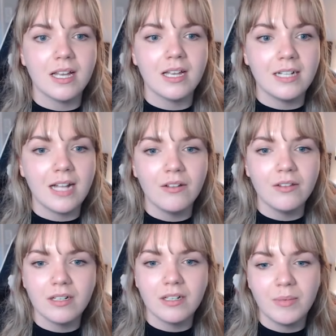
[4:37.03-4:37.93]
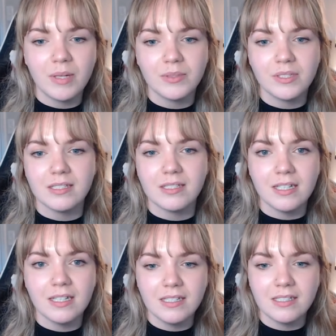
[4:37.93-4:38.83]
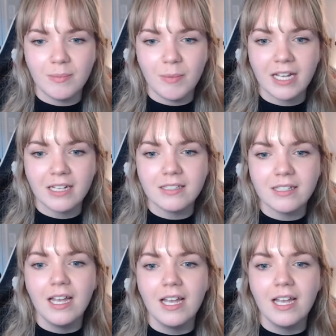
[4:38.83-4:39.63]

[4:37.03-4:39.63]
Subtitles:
and now they're going to be able to see these specs